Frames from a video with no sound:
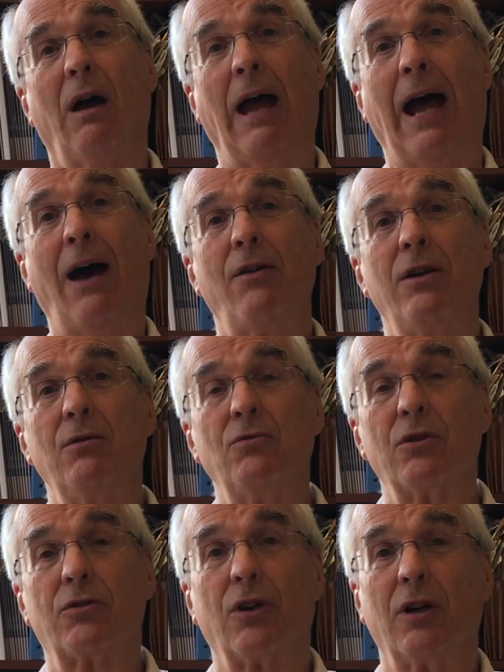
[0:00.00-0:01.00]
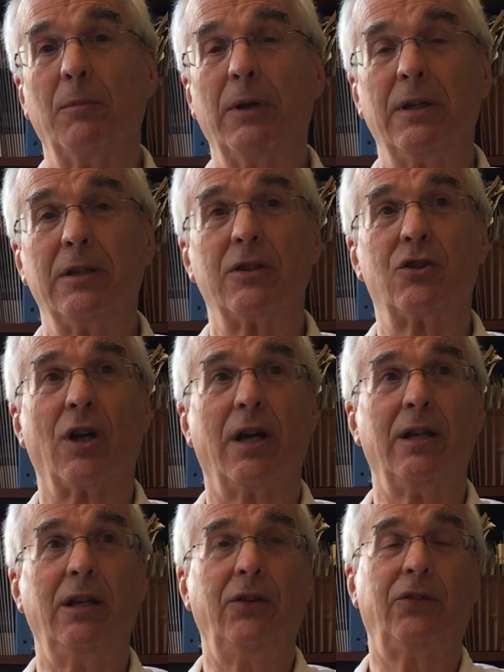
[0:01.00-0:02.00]
How do you determine in the
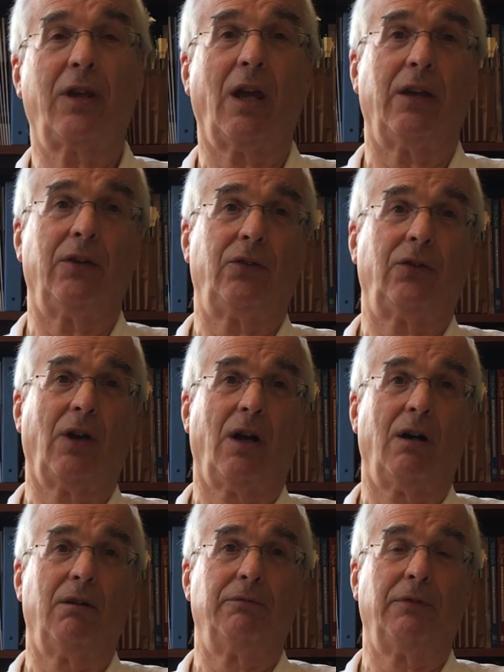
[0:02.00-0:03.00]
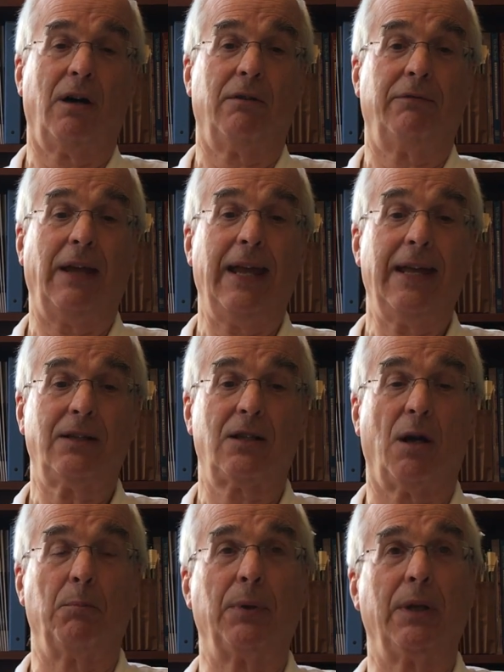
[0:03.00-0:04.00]
Chinese case of Ant
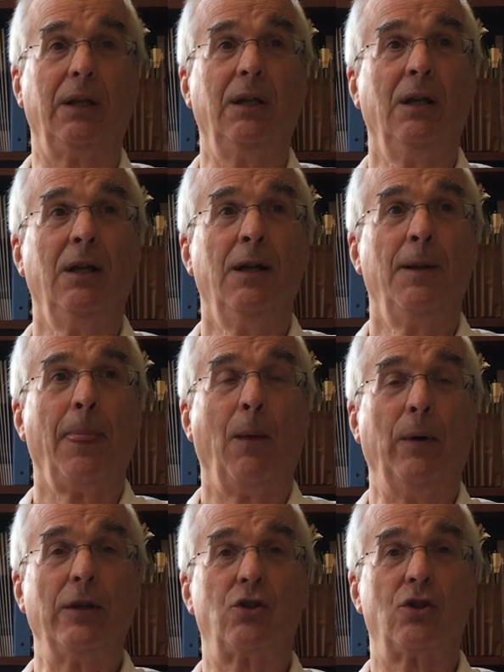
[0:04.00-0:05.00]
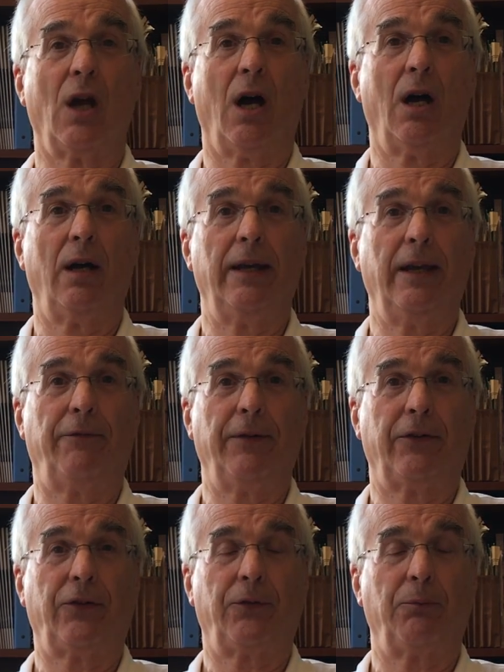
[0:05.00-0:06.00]
Company, which if
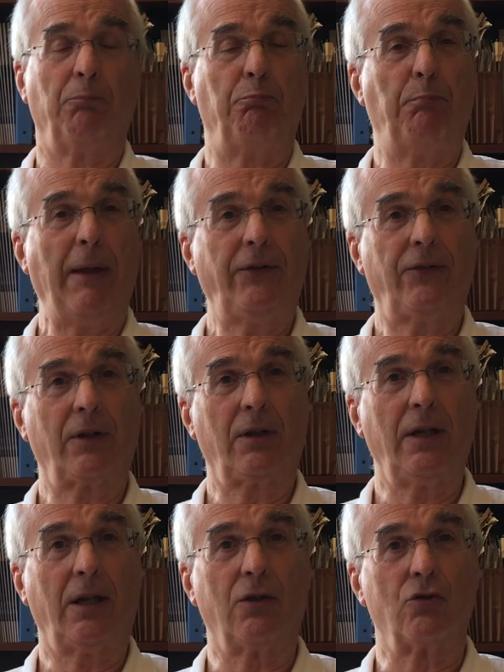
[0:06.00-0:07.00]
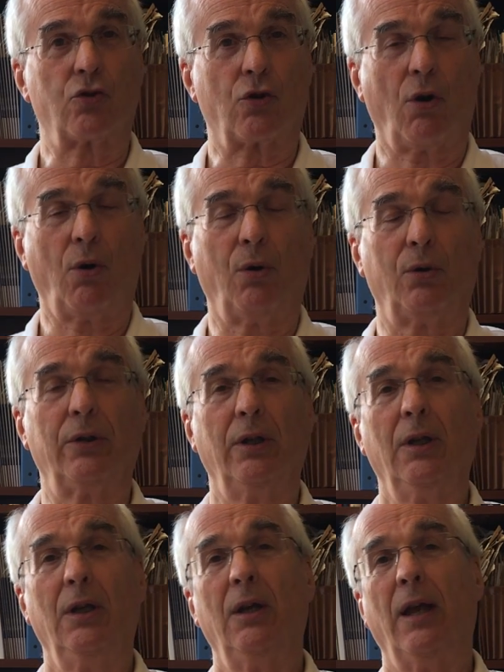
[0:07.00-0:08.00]
it's basically controlled
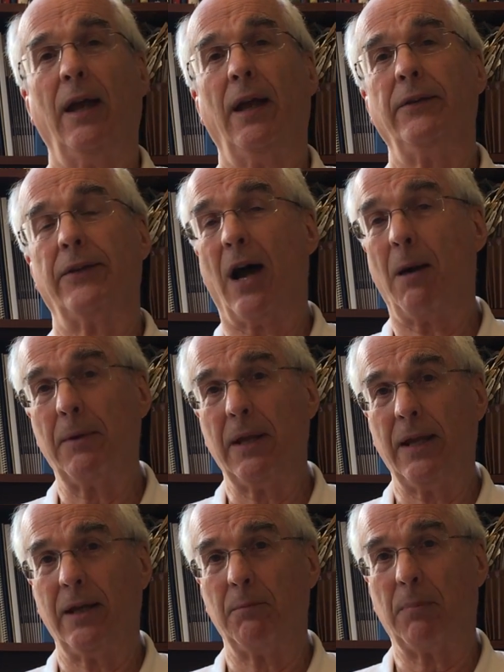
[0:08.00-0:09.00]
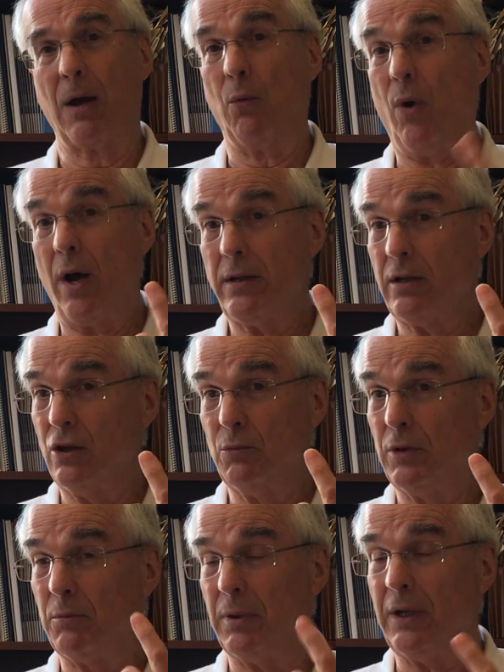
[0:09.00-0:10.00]
and dominated by one
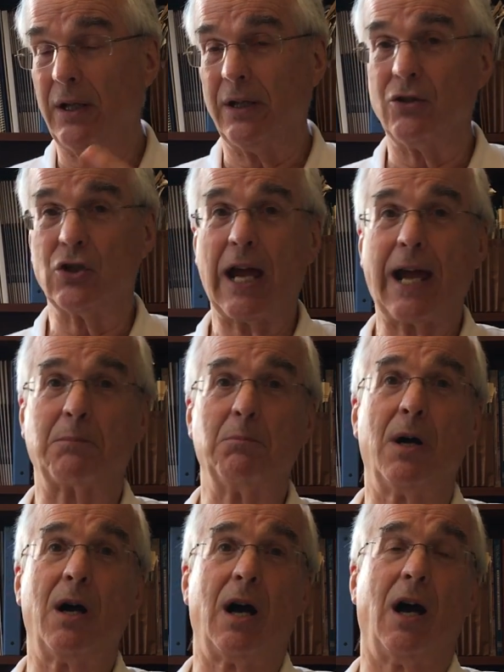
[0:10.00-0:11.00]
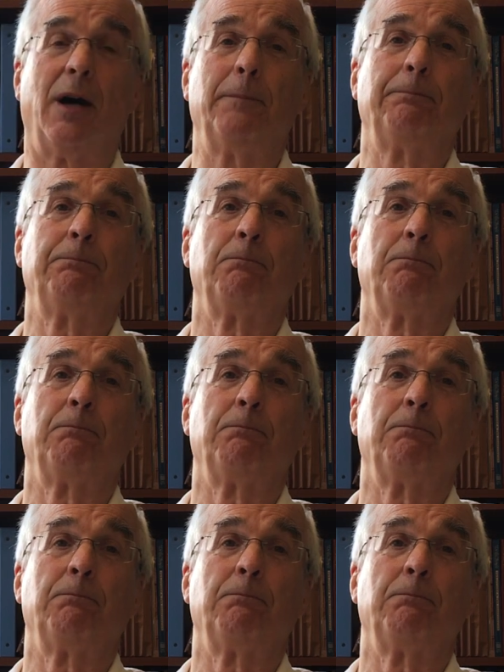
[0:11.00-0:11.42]
human being, Jack Ma,